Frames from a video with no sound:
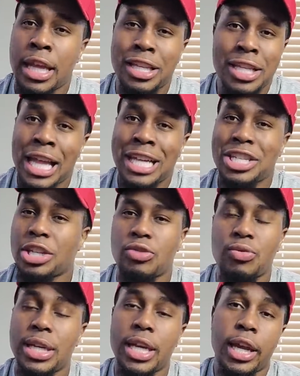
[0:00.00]
his collection is
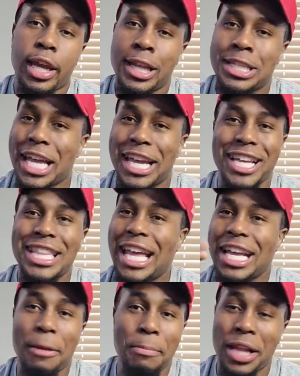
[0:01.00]
ridiculous.
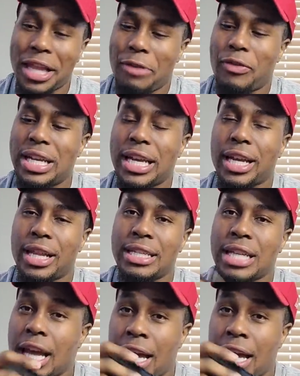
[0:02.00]
Like completely ridiculous.